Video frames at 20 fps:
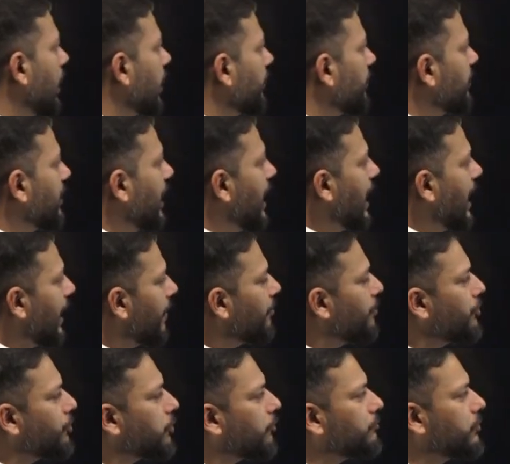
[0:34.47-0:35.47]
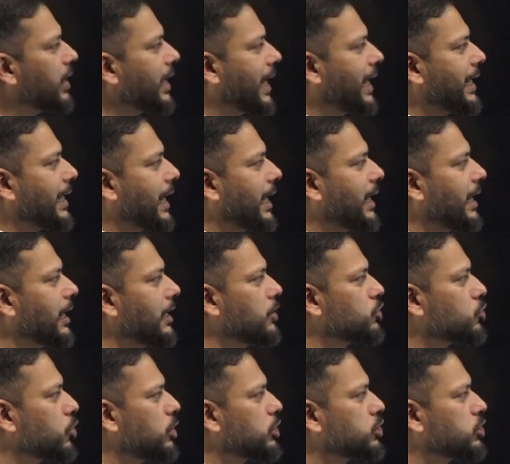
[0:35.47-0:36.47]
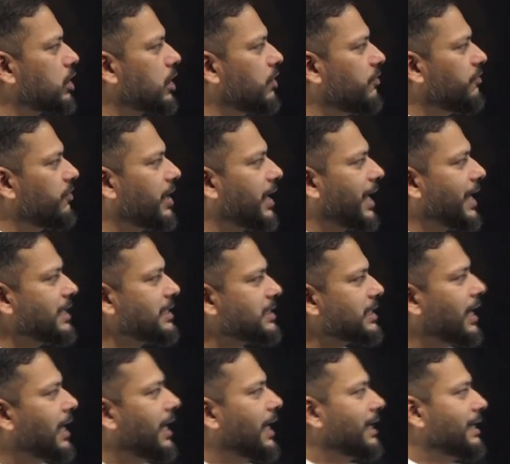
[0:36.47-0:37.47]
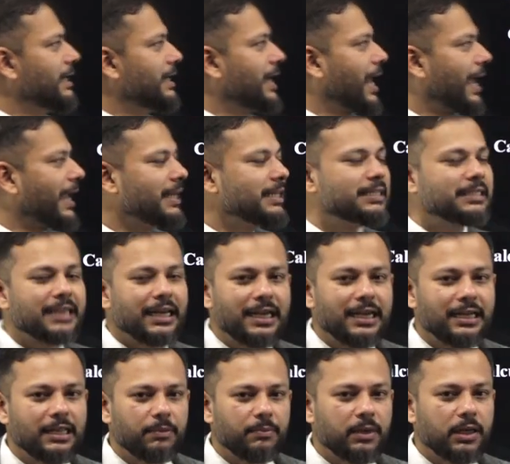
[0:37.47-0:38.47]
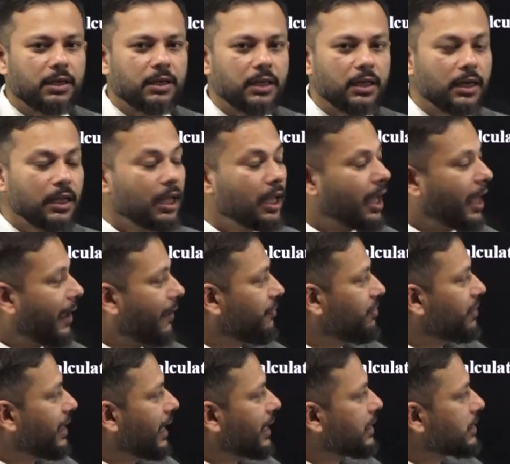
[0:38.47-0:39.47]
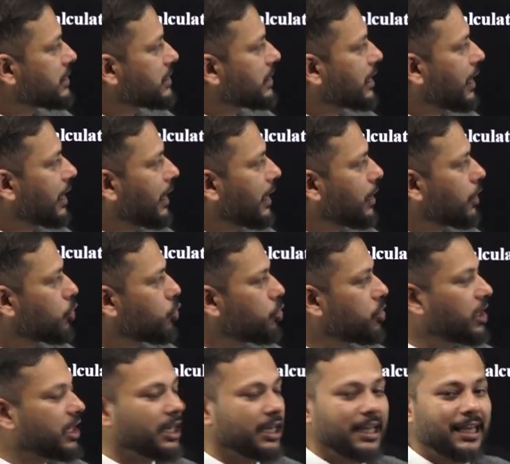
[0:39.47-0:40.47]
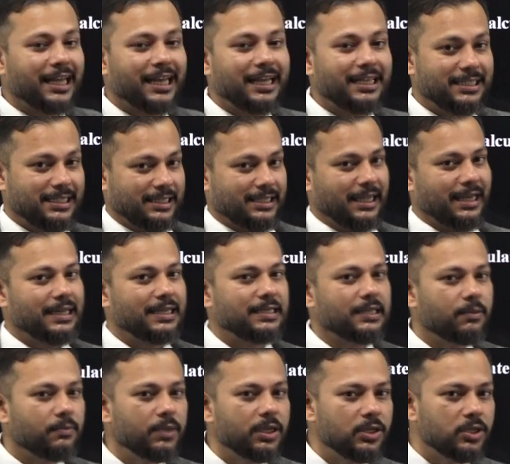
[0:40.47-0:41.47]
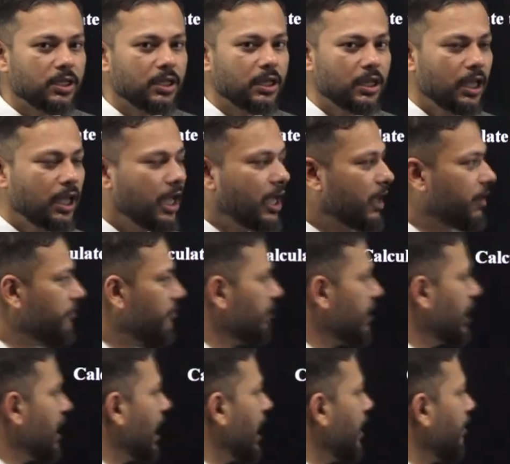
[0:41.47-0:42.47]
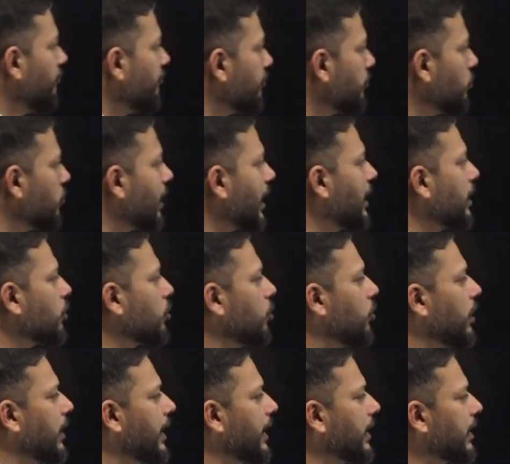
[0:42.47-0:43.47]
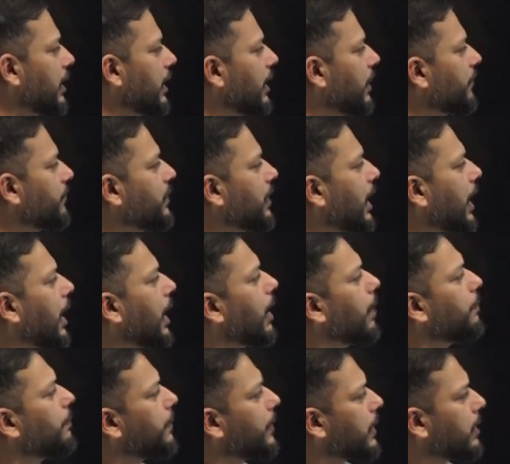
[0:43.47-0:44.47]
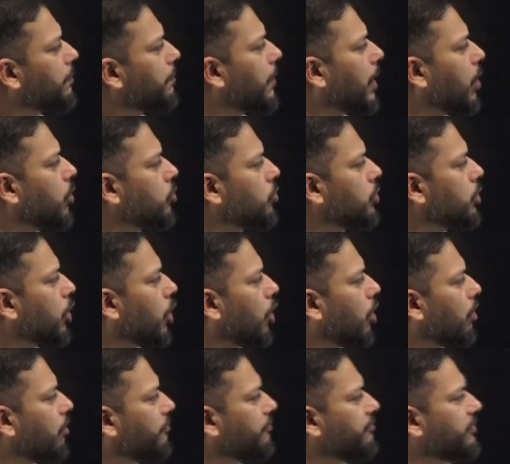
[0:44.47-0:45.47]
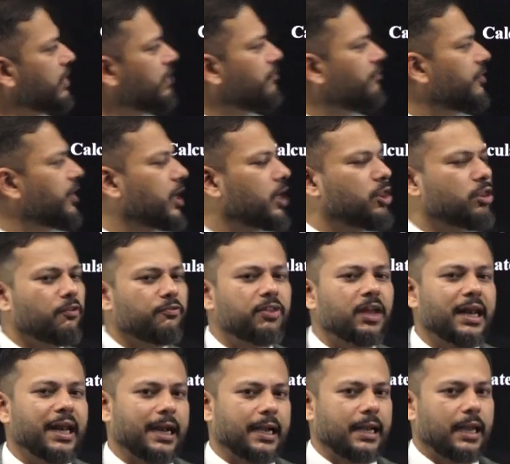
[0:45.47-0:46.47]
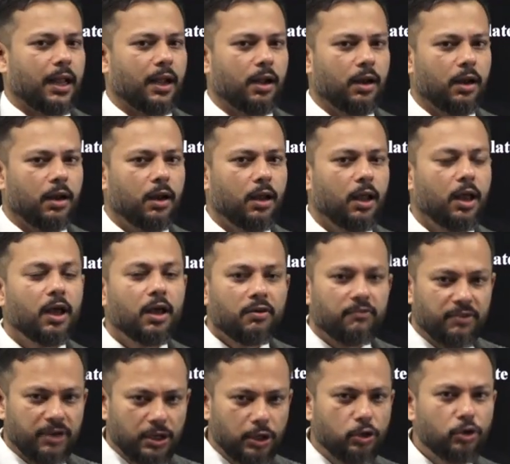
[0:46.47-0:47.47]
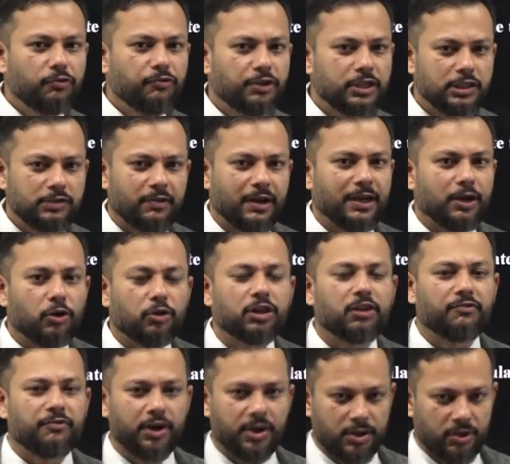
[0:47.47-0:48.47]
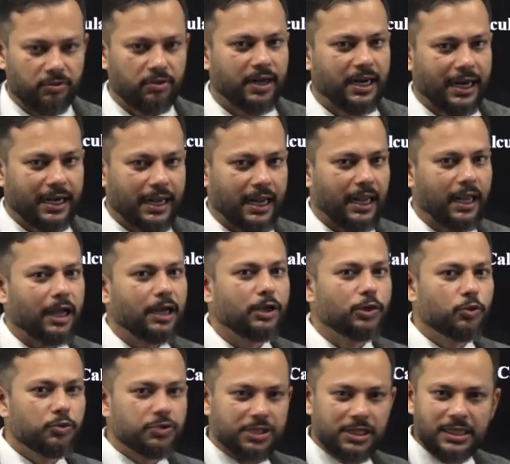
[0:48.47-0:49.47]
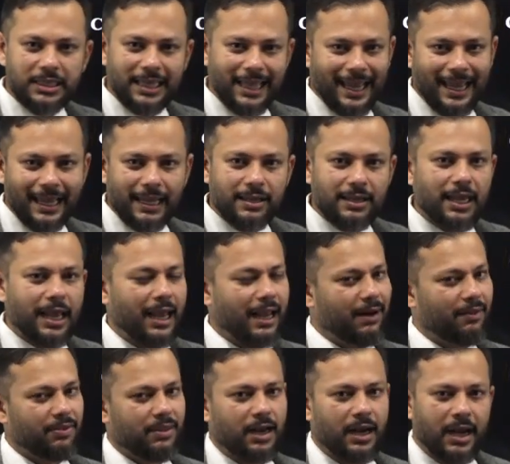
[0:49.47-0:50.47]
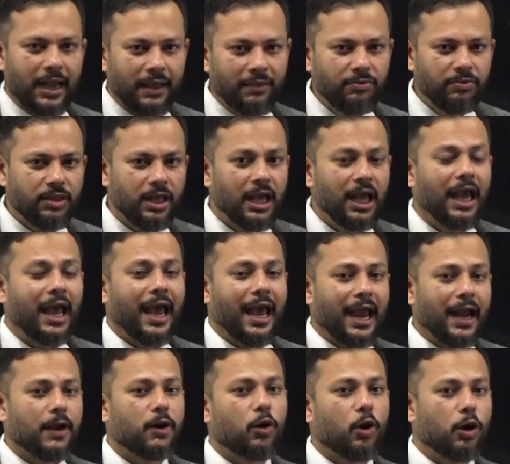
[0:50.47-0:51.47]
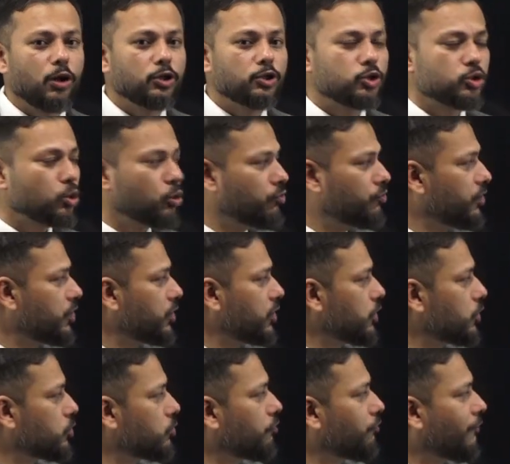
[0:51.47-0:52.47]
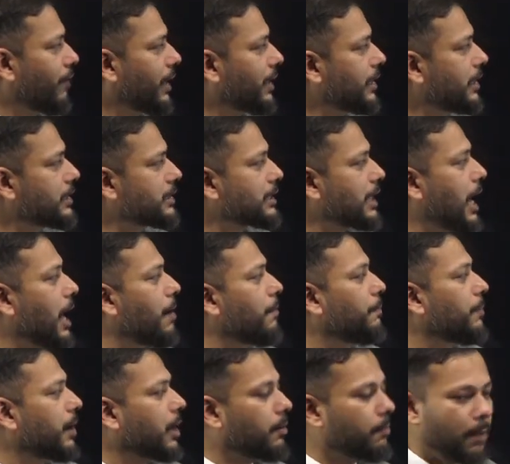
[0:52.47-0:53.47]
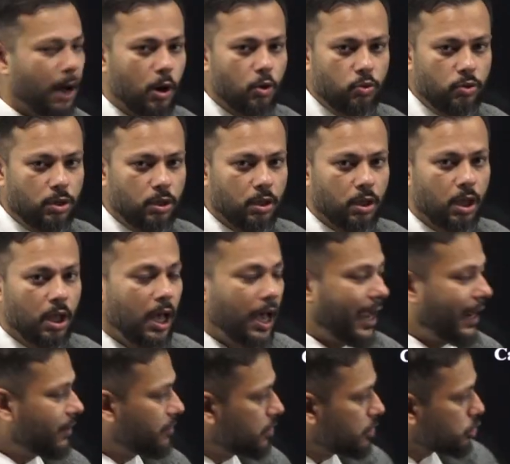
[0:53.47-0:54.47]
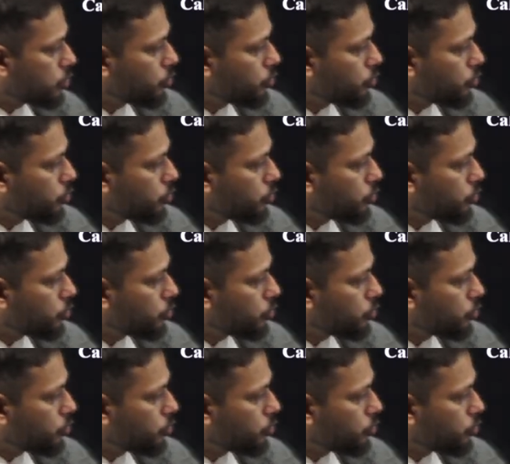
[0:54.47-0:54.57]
The length of the rectangle is also given as 9 centimeter, and that is correct to the nearest centimeter. We have to calculate the upper bound of the width of the rectangle. We need to first find out the width of the rectangle using the area and the length, and also we need to find its upper bound. And this